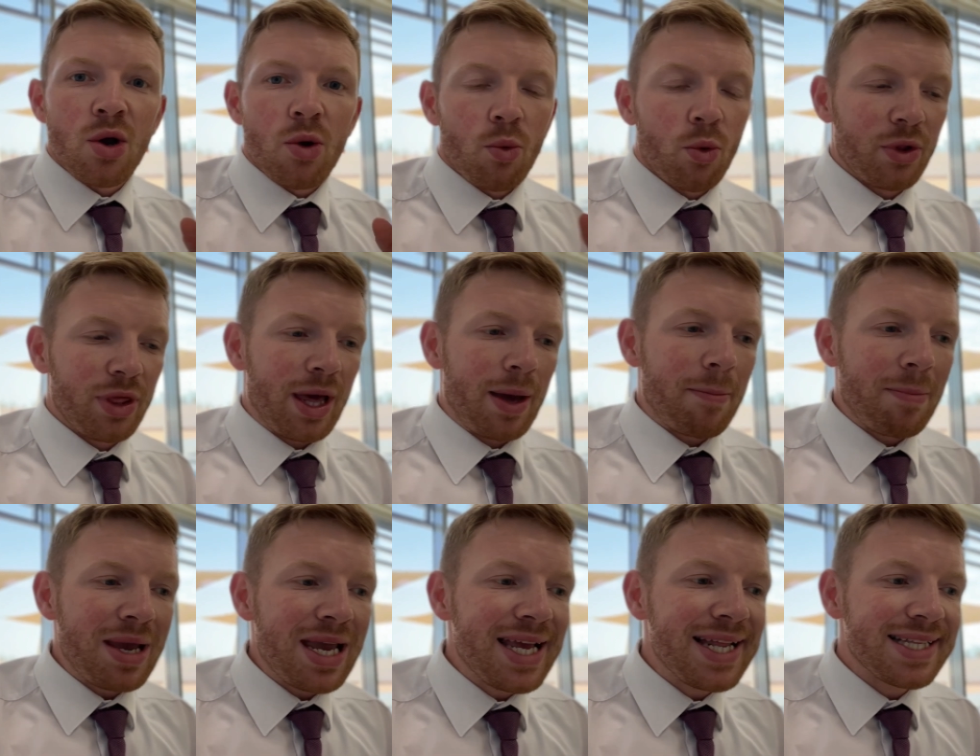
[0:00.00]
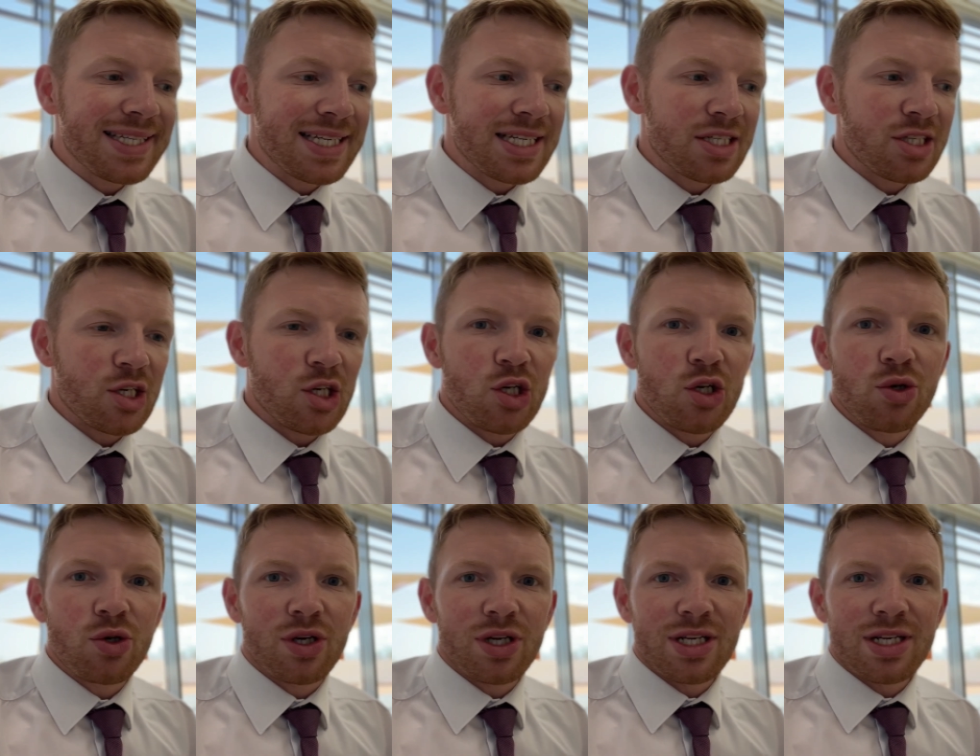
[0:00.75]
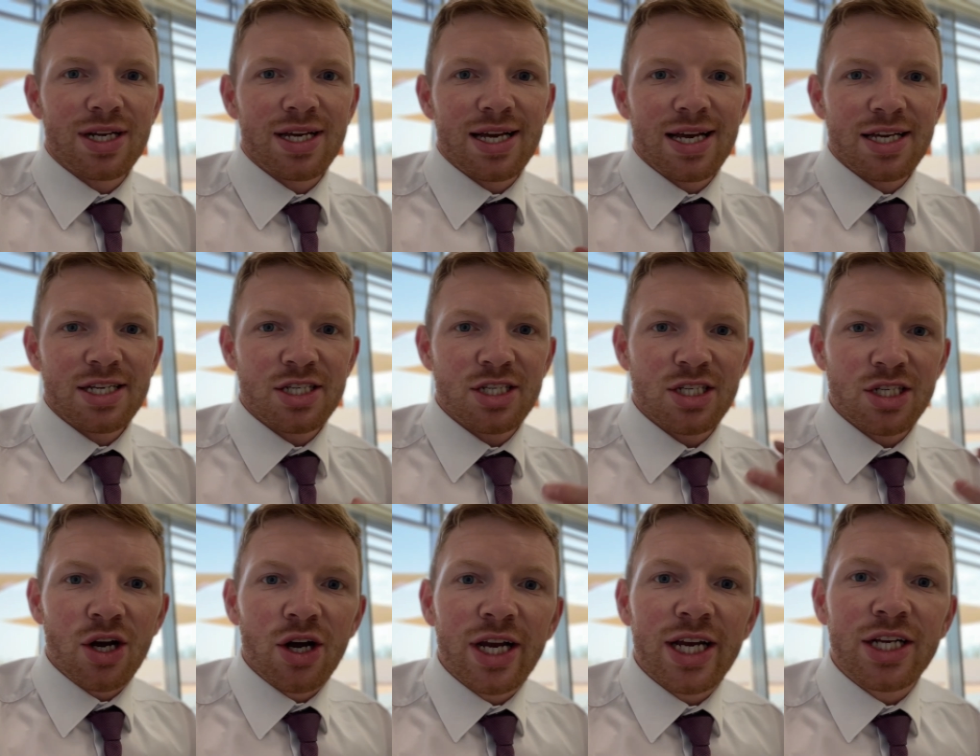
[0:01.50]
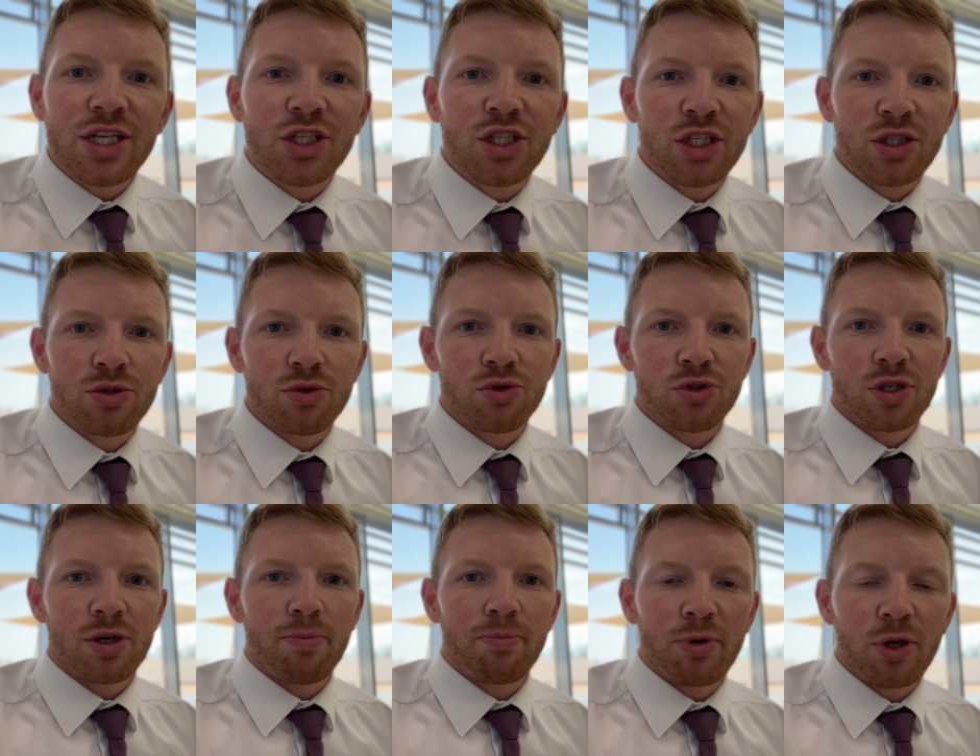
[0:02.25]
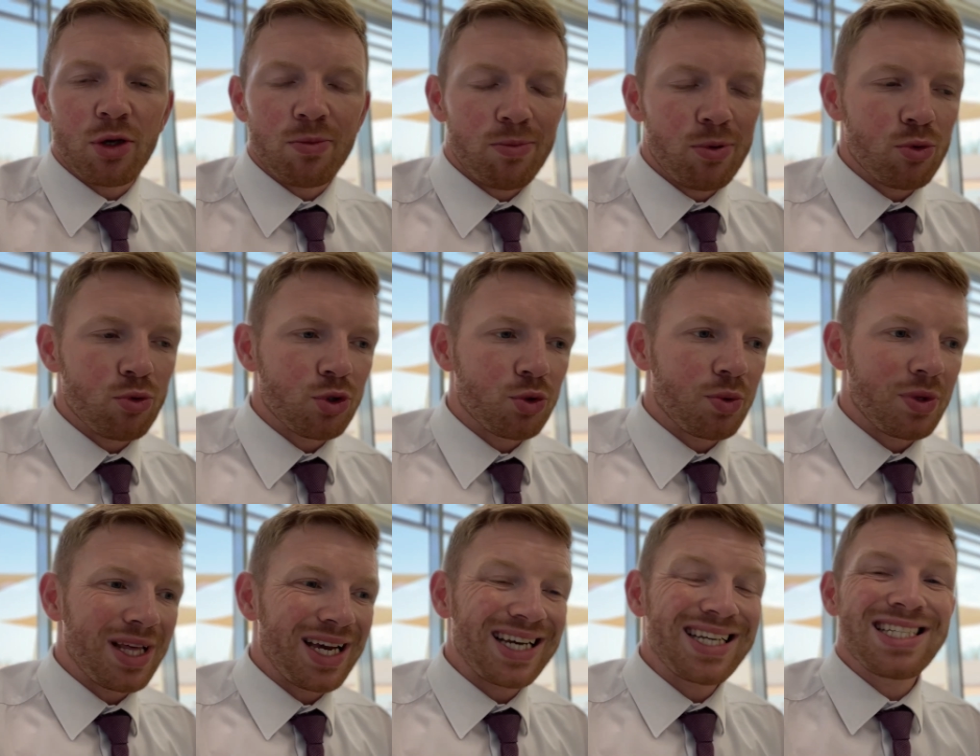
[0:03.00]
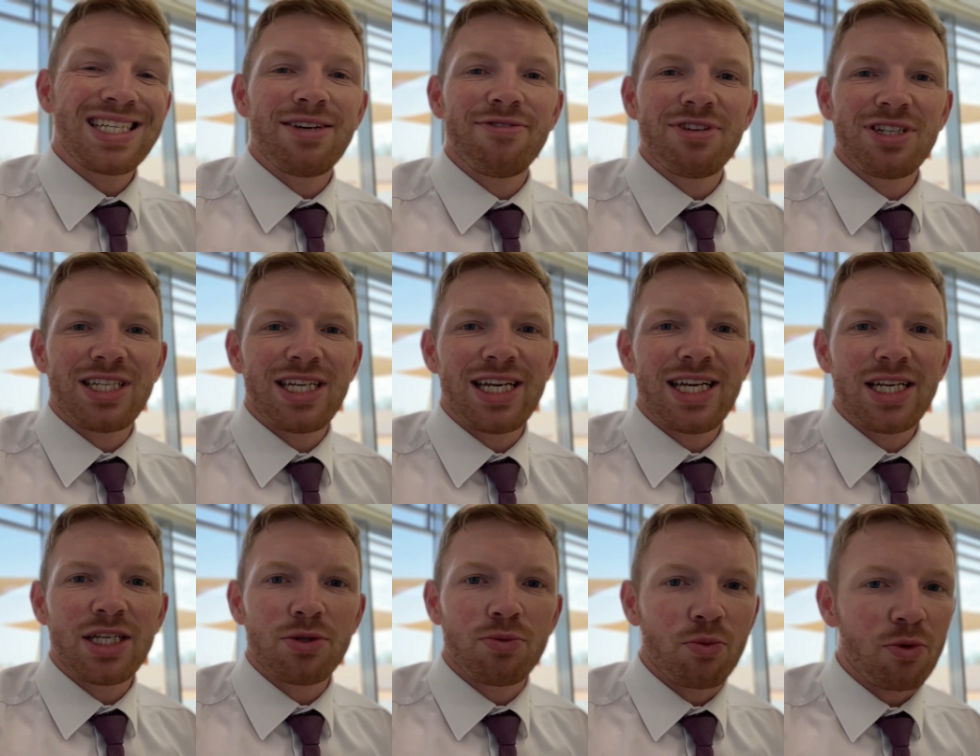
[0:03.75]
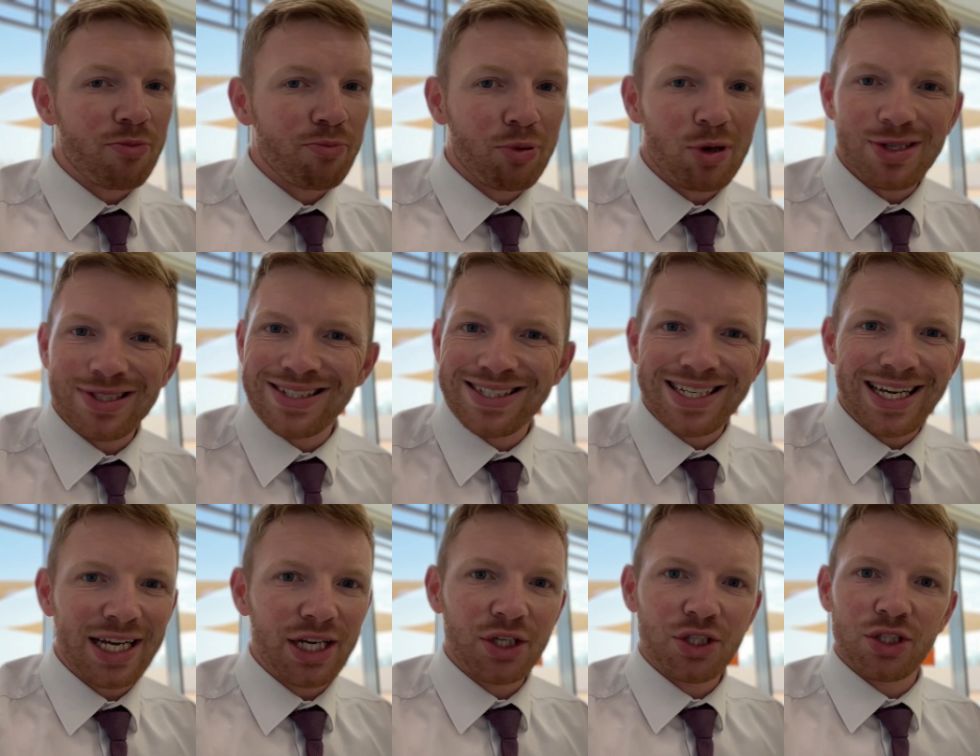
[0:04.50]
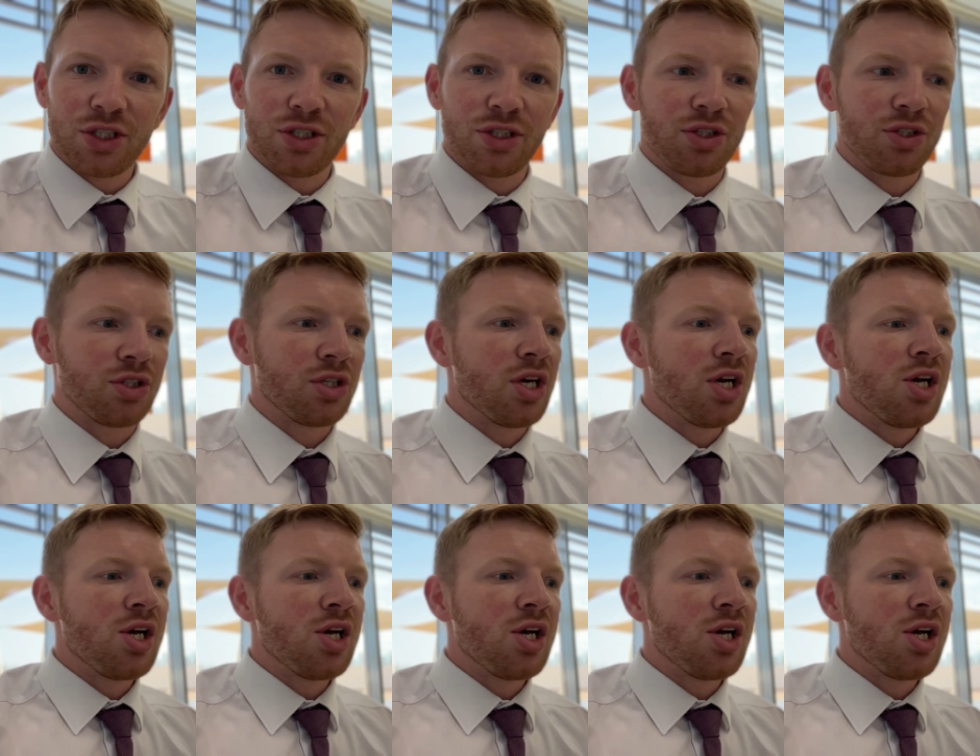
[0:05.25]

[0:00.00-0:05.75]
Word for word: What that means is that you can assign children and pupils with activities, with presentations,